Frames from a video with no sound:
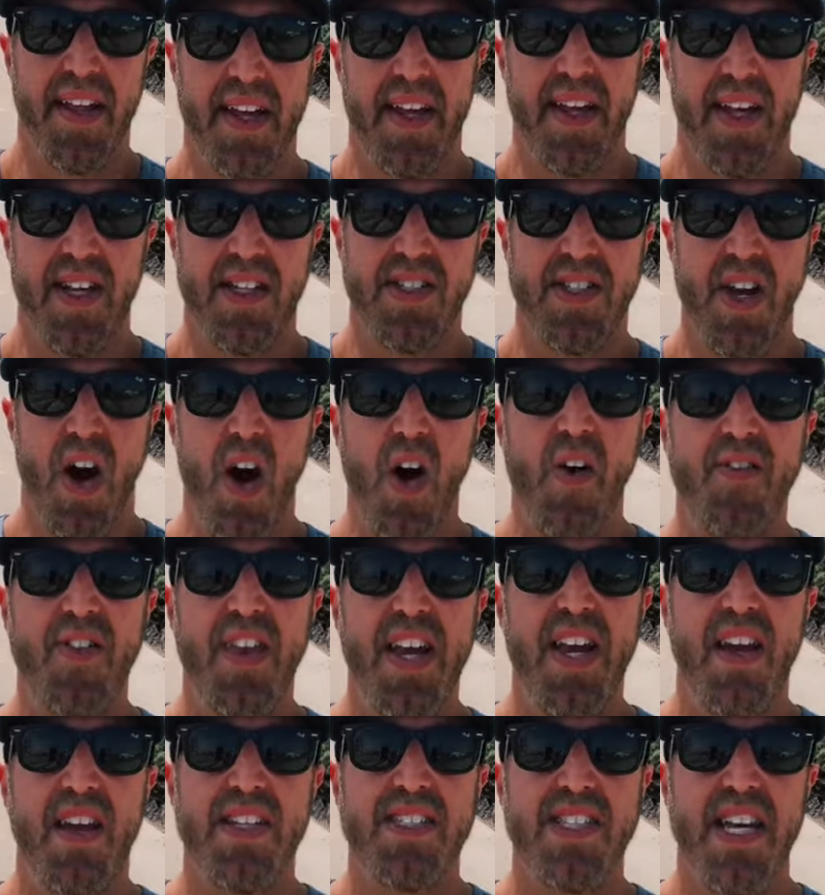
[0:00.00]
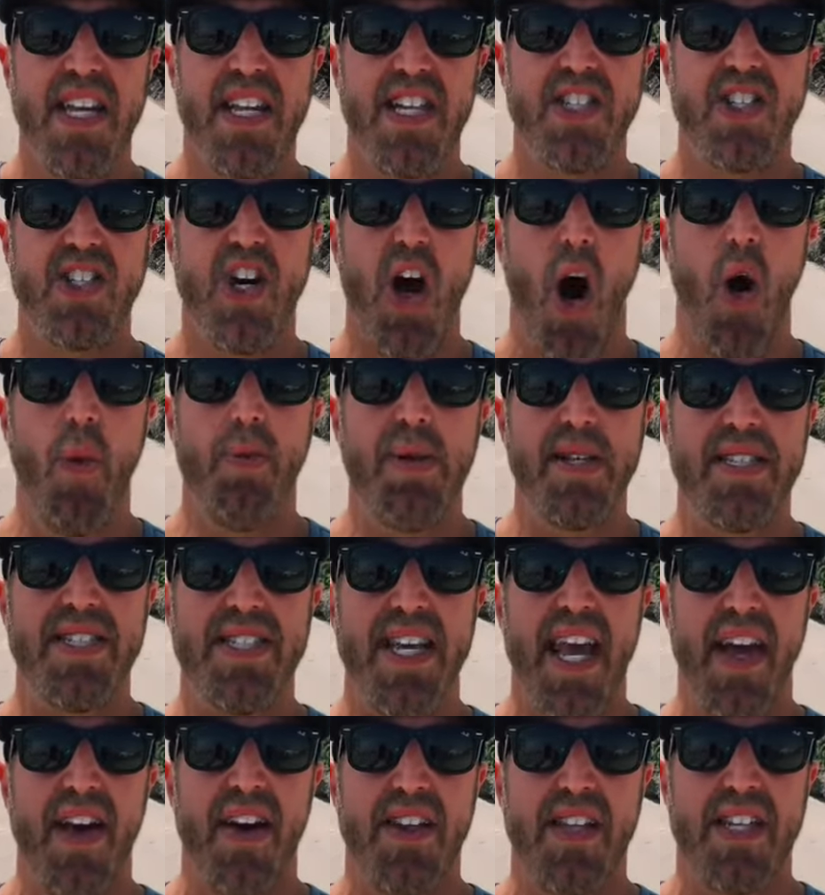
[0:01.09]
So hopefully you can see the scope and
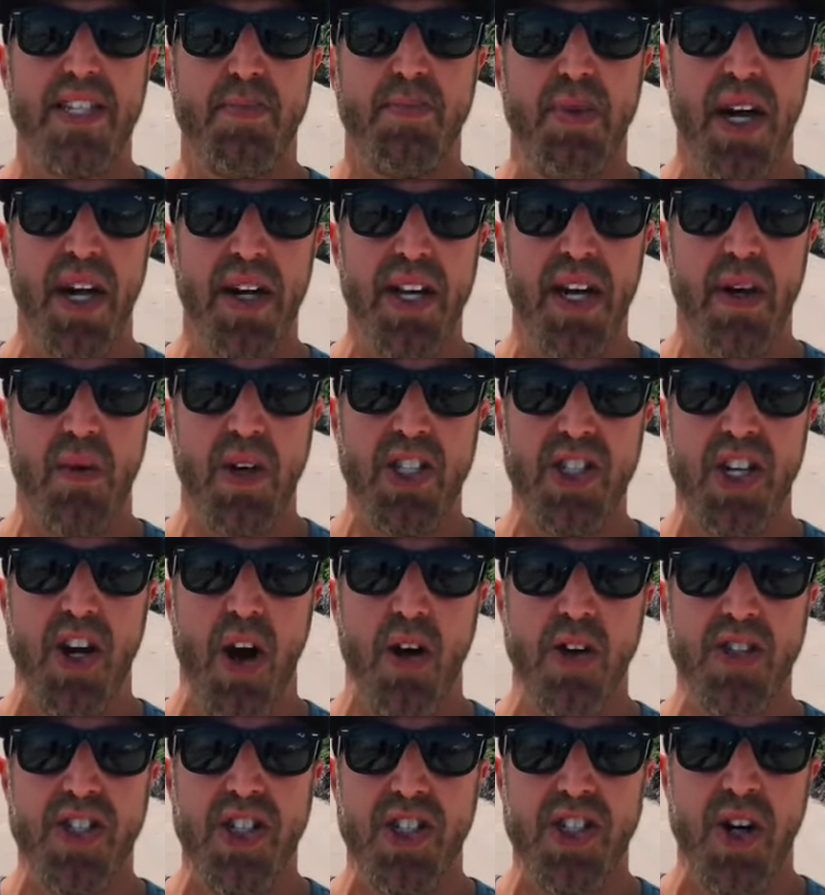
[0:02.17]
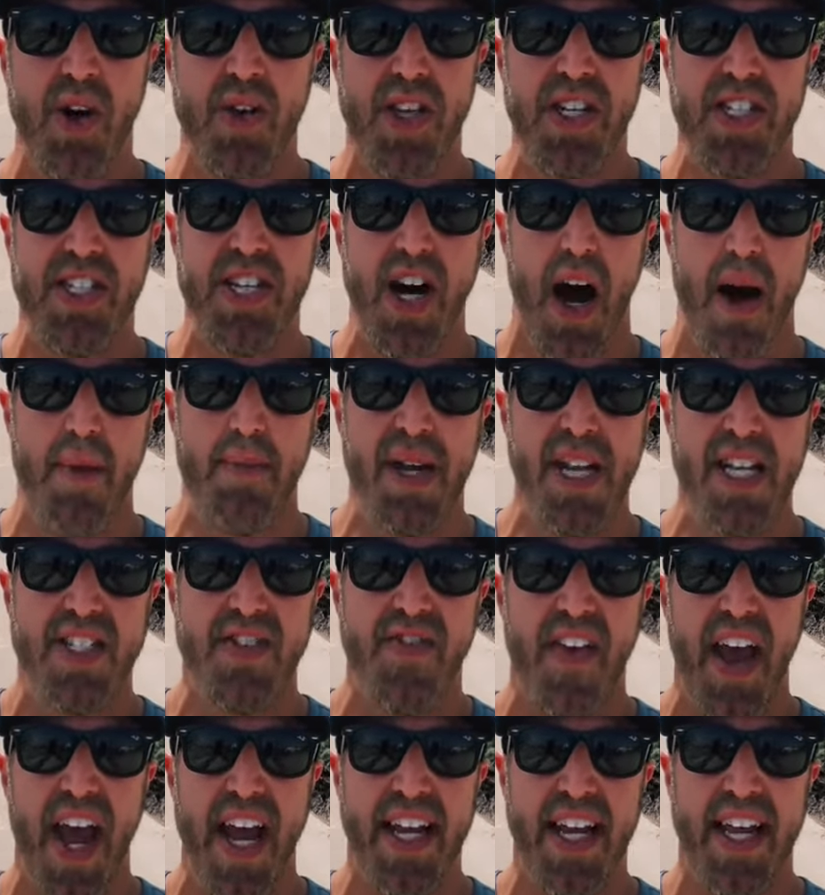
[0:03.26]
scale of this building, which goes to show the dominance
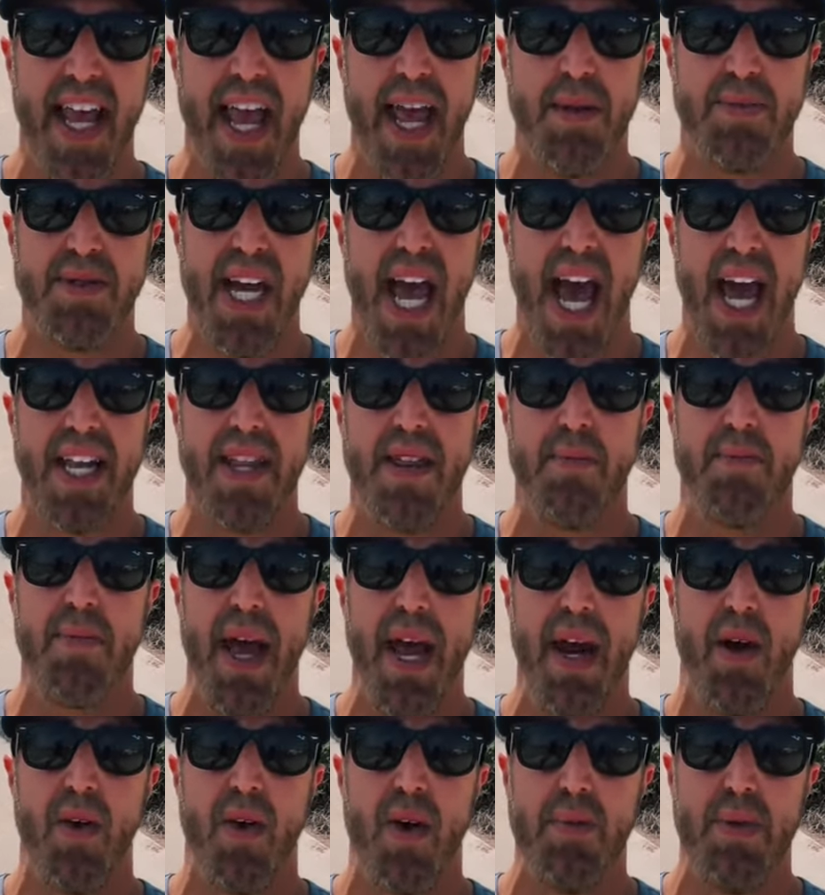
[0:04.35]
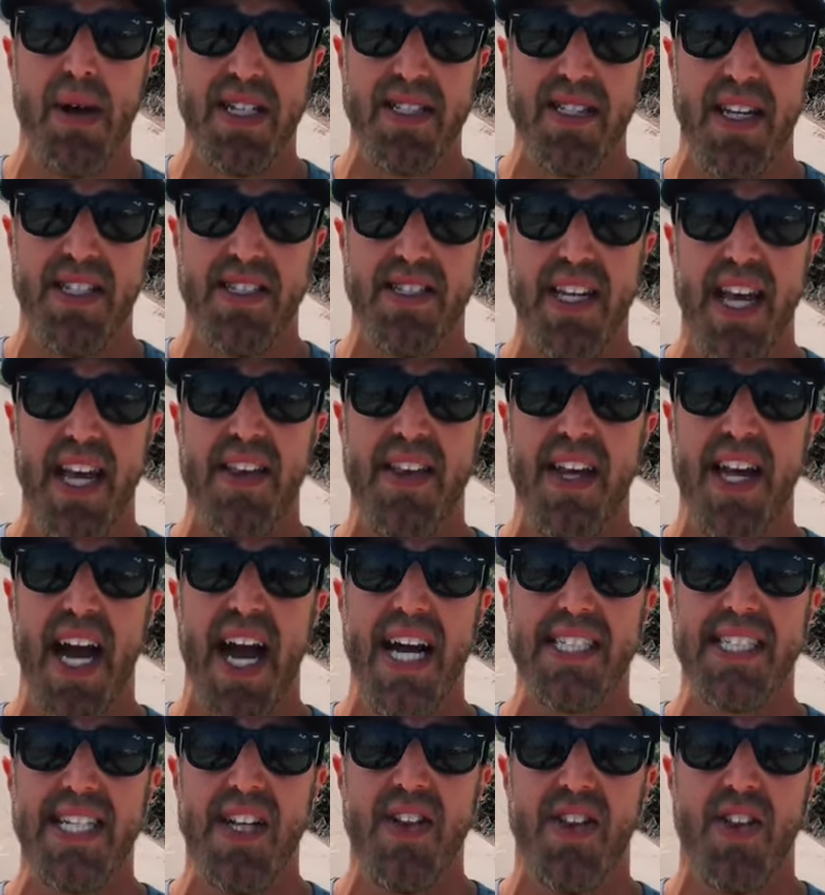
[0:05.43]
Van de Kamp's had in the bakery business in the
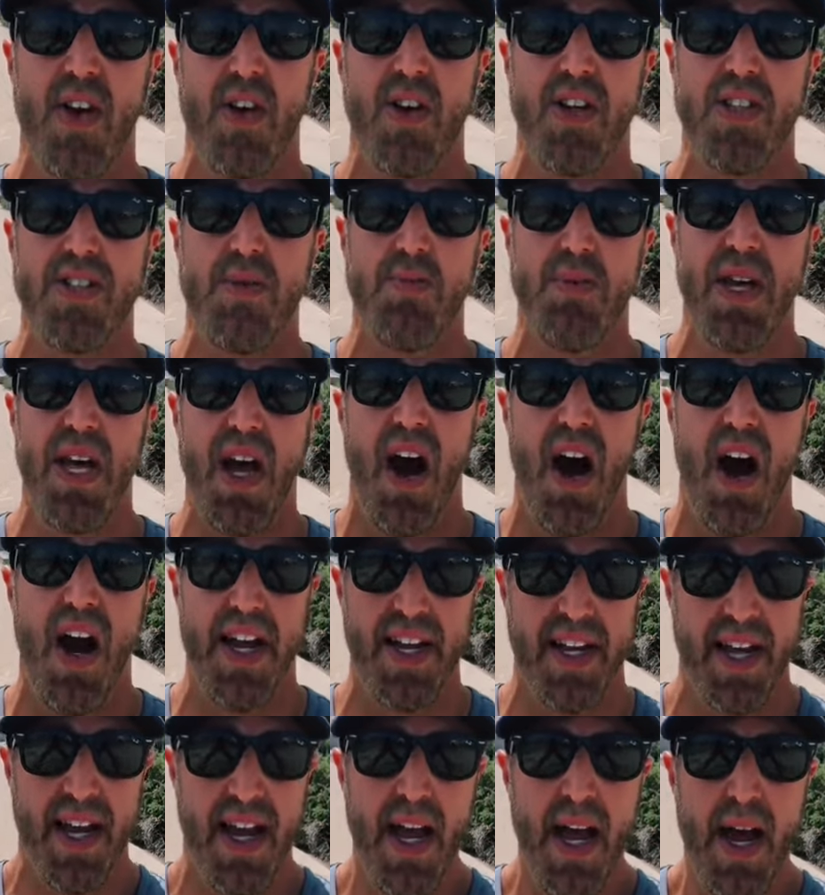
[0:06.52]
1930s and beyond.